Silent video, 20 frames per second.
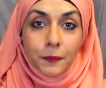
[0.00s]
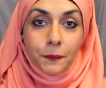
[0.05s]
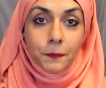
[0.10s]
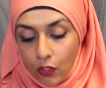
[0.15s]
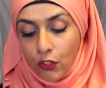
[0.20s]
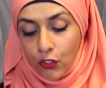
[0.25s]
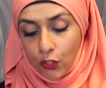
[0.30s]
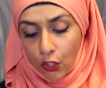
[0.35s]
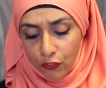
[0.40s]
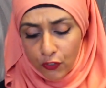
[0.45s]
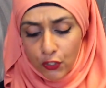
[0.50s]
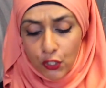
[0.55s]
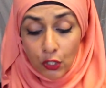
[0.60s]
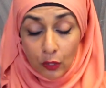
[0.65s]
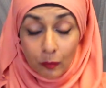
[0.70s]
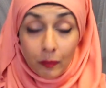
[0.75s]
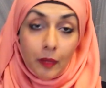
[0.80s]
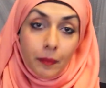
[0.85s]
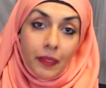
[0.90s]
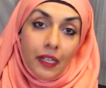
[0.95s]
On and off, it
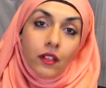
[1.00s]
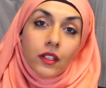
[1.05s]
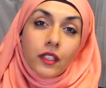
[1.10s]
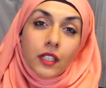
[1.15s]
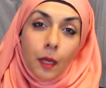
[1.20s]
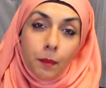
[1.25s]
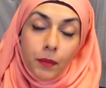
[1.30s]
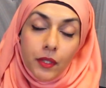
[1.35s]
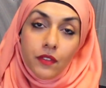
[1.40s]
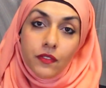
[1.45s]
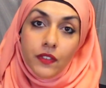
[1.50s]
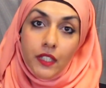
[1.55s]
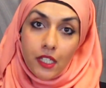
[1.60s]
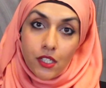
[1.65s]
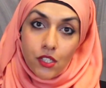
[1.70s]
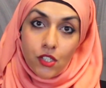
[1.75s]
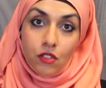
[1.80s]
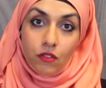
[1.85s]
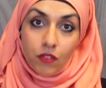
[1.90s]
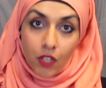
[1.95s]
took me about a couple of
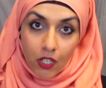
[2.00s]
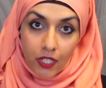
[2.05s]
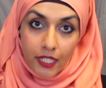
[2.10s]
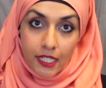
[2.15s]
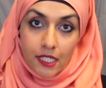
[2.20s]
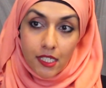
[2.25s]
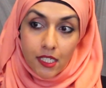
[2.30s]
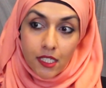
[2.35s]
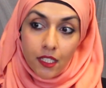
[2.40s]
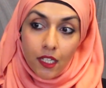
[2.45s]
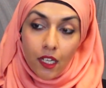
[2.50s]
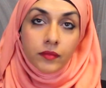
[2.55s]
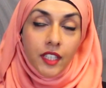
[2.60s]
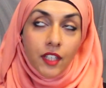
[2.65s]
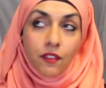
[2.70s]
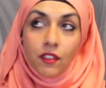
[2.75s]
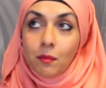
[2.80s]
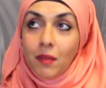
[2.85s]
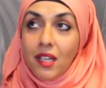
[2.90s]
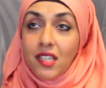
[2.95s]
years to write,
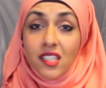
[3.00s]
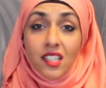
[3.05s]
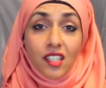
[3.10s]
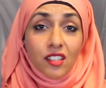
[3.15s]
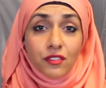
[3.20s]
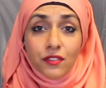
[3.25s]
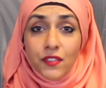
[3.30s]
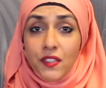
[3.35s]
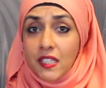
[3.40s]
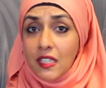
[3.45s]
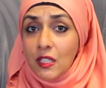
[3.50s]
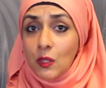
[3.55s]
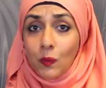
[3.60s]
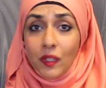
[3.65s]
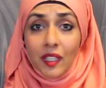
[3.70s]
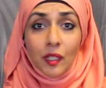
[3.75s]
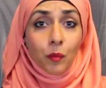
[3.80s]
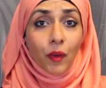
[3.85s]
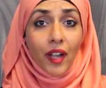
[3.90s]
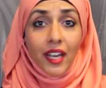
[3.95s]
giving myself
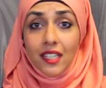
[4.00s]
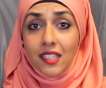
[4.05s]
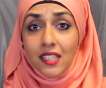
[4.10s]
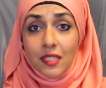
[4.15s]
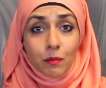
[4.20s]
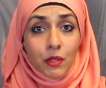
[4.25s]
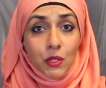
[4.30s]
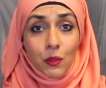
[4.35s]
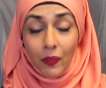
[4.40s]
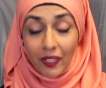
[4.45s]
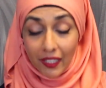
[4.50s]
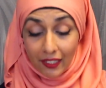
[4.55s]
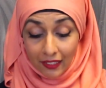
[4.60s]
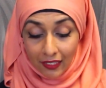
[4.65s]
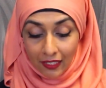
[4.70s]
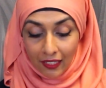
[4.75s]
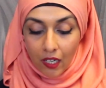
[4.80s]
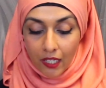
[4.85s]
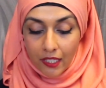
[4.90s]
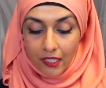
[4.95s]
6-week breaks in between.
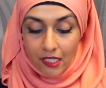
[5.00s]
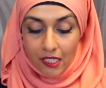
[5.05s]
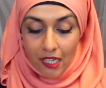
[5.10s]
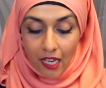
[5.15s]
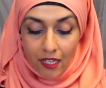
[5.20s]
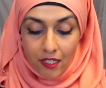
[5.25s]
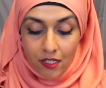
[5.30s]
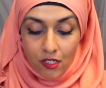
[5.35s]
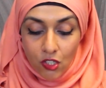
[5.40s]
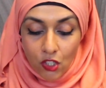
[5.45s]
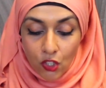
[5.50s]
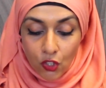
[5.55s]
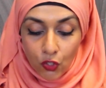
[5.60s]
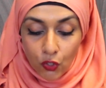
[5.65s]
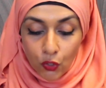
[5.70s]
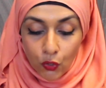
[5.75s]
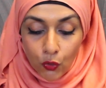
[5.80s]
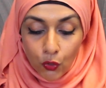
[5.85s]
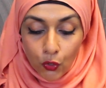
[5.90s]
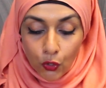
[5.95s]
I tend
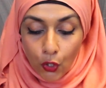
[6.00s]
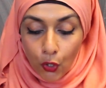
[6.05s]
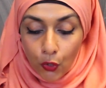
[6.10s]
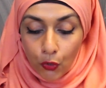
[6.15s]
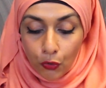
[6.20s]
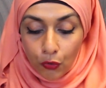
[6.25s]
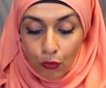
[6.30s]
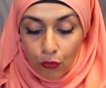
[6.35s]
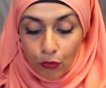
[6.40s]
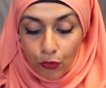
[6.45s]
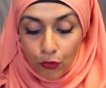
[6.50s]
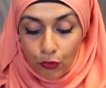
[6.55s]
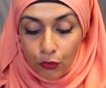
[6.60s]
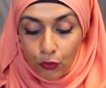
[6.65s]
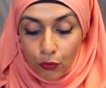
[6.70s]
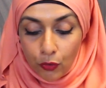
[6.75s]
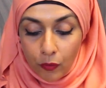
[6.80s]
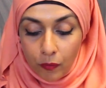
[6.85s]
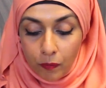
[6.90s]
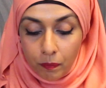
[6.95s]
to go
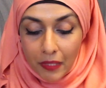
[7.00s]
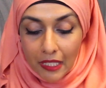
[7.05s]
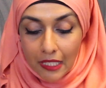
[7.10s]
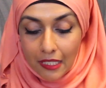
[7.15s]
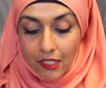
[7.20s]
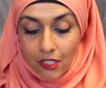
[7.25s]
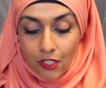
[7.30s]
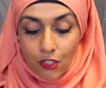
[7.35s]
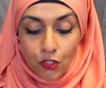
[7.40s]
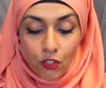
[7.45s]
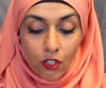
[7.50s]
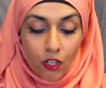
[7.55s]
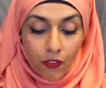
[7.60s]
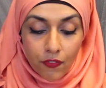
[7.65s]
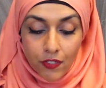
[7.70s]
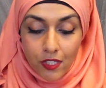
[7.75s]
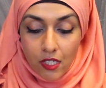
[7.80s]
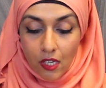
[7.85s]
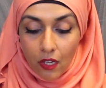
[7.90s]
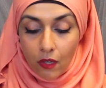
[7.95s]
through peaks and
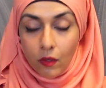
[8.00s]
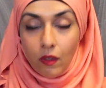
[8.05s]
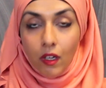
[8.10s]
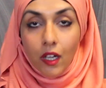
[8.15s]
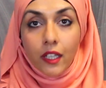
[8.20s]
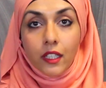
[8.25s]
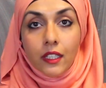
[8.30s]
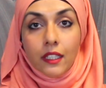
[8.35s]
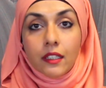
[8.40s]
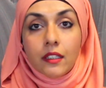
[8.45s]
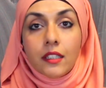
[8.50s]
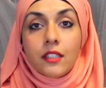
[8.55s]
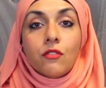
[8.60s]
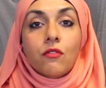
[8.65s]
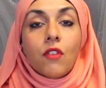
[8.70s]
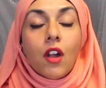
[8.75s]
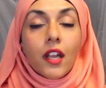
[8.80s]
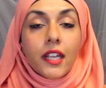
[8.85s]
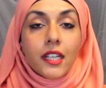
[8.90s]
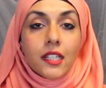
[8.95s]
troughs, so I can
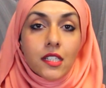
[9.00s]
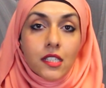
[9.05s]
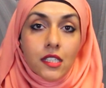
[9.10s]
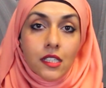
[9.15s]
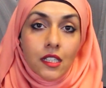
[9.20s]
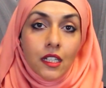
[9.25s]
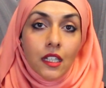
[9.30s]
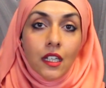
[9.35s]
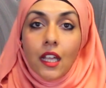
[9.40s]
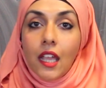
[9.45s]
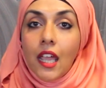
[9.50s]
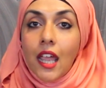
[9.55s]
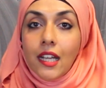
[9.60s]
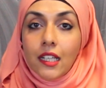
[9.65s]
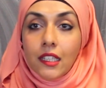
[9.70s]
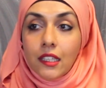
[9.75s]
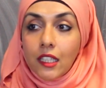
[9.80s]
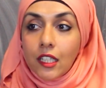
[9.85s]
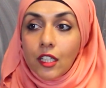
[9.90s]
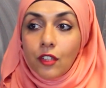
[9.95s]
write
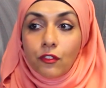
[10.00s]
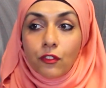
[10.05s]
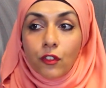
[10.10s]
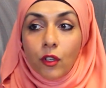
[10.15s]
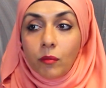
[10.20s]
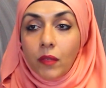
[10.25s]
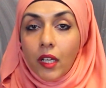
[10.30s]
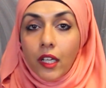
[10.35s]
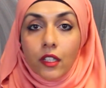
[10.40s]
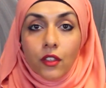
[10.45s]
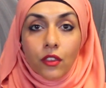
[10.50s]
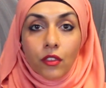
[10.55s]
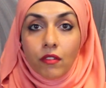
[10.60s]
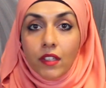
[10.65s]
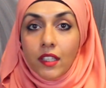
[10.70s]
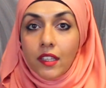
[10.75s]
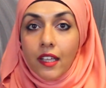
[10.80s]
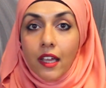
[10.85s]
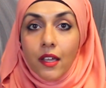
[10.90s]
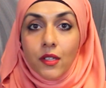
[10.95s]
anything from like
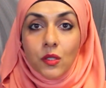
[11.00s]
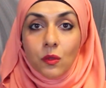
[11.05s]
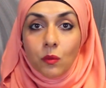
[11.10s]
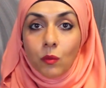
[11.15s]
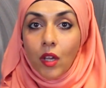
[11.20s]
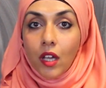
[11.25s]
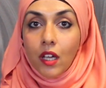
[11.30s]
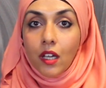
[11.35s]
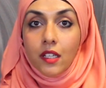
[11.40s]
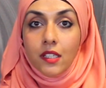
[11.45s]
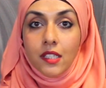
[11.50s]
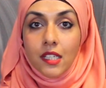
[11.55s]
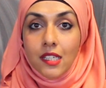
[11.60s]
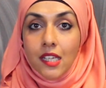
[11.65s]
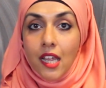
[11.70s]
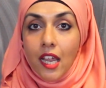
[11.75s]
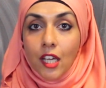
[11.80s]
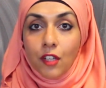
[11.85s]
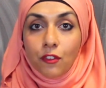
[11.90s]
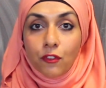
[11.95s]
3,000 words a
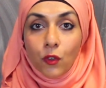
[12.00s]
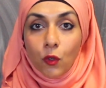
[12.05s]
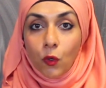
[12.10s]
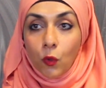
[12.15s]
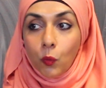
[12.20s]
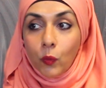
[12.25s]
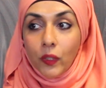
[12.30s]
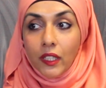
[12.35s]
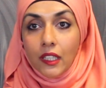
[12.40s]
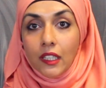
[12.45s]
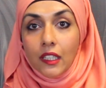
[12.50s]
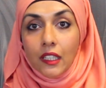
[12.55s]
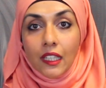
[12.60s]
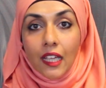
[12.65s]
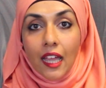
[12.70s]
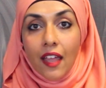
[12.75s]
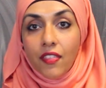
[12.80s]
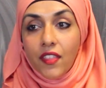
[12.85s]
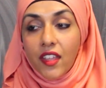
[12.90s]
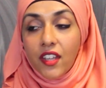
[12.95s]
day for a
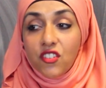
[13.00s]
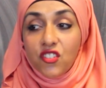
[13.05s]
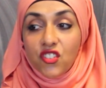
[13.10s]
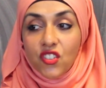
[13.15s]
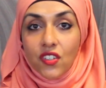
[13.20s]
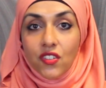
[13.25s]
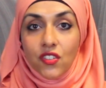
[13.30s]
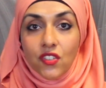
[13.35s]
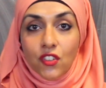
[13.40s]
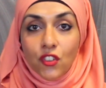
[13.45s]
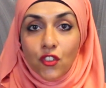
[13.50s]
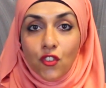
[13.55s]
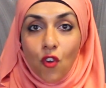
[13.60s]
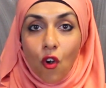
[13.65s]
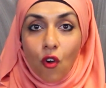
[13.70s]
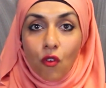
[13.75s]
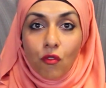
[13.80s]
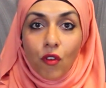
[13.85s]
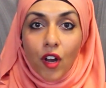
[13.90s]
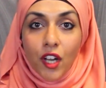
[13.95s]
week and then just
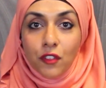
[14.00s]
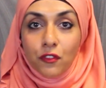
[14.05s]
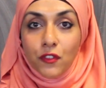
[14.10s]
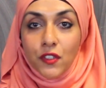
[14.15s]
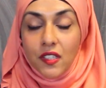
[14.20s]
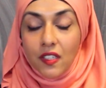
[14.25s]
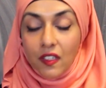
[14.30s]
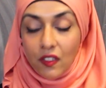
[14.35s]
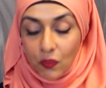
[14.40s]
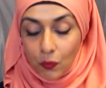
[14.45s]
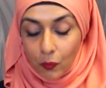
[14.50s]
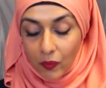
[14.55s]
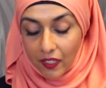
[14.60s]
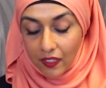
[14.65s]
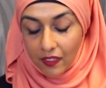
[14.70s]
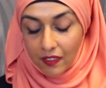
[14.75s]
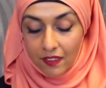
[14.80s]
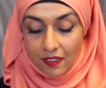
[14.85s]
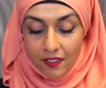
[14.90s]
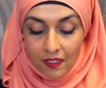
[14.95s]
not write for 6
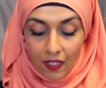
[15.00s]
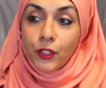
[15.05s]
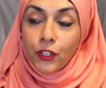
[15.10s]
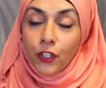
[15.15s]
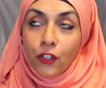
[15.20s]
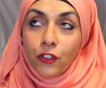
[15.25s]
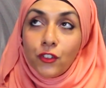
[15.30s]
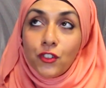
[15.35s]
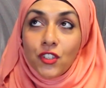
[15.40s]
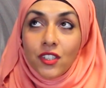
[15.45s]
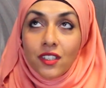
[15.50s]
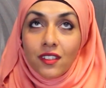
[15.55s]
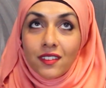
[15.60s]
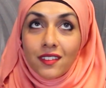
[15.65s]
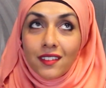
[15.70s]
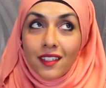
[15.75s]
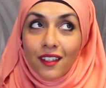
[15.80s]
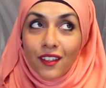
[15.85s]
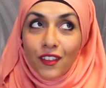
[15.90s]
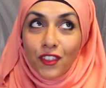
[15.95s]
weeks. You know,
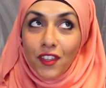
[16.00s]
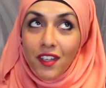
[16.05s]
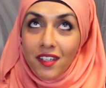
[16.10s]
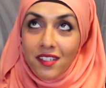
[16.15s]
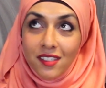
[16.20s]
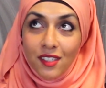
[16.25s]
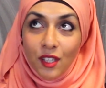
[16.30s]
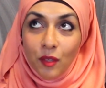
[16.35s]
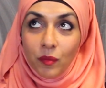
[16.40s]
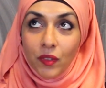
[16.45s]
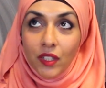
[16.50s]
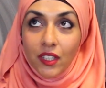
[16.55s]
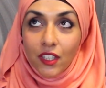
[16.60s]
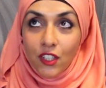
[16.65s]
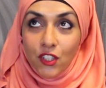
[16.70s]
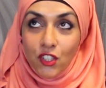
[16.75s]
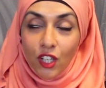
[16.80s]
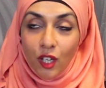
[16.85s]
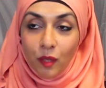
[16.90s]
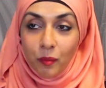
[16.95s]
she's a 30-something
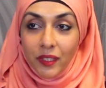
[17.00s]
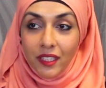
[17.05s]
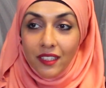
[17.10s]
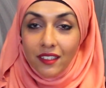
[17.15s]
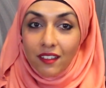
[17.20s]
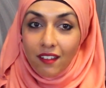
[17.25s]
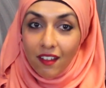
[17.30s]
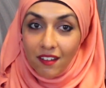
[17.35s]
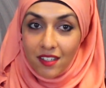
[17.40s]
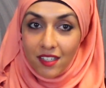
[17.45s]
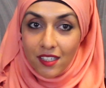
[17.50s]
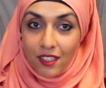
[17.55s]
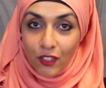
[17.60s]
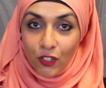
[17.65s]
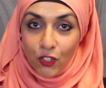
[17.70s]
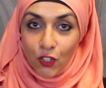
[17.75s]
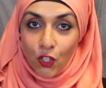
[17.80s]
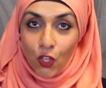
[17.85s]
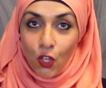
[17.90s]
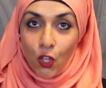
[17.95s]
hijabi in
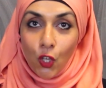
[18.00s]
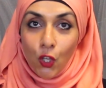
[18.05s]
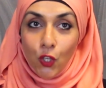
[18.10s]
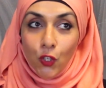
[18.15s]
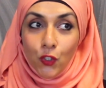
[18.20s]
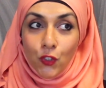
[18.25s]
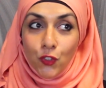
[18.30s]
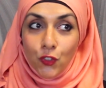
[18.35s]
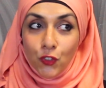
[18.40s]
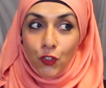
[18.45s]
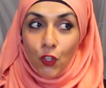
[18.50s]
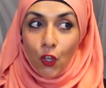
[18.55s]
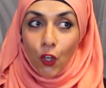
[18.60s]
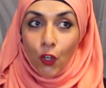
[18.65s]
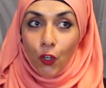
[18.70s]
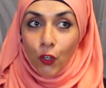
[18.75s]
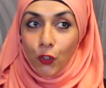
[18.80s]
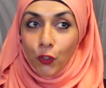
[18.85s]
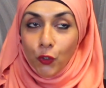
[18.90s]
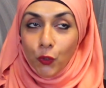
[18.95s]
London,
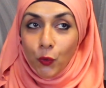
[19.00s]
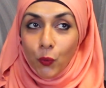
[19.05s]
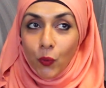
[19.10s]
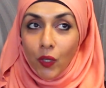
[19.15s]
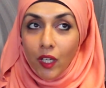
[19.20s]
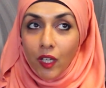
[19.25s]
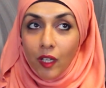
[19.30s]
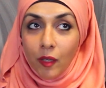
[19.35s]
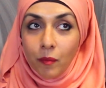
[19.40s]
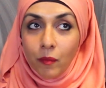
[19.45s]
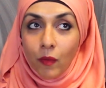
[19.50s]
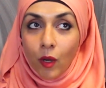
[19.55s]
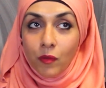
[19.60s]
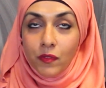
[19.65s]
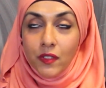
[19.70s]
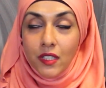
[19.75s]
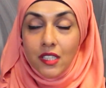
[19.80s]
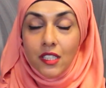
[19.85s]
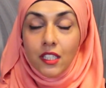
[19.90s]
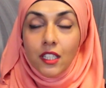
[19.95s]
so
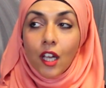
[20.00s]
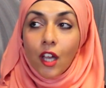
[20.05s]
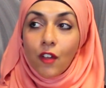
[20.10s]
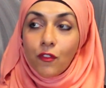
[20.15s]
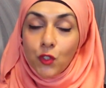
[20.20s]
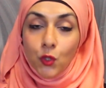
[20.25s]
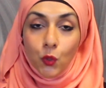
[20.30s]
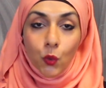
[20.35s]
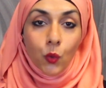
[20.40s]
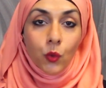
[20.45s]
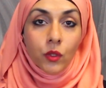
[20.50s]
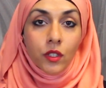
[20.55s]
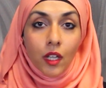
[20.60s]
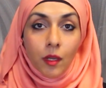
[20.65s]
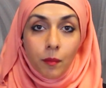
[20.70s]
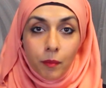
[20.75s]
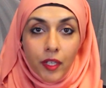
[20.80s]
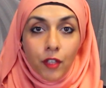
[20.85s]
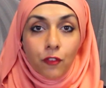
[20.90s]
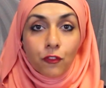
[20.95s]
obviously I've drawn
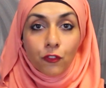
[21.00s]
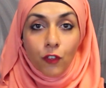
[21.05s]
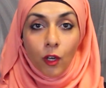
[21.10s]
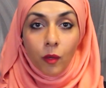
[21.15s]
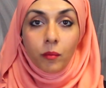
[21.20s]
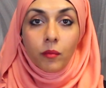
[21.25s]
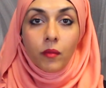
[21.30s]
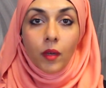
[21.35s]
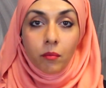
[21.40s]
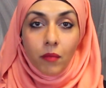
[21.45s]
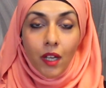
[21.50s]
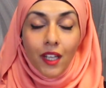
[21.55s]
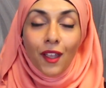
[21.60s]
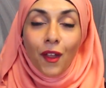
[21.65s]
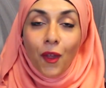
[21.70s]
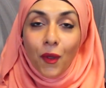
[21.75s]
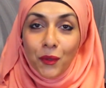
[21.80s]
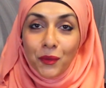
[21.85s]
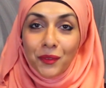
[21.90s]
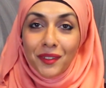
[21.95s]
a bit from
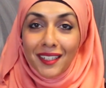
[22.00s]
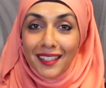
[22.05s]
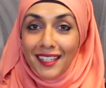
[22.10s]
my own